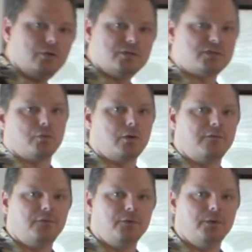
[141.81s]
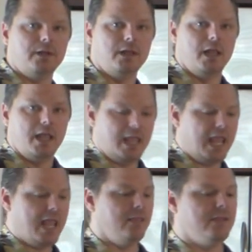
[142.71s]
the stored food.
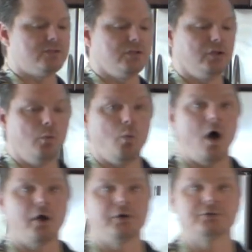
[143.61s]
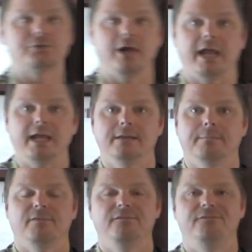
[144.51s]
And this little water tray
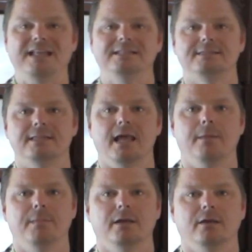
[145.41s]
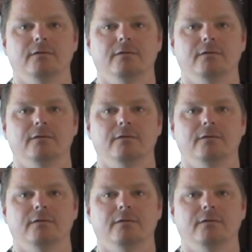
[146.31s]
prevents them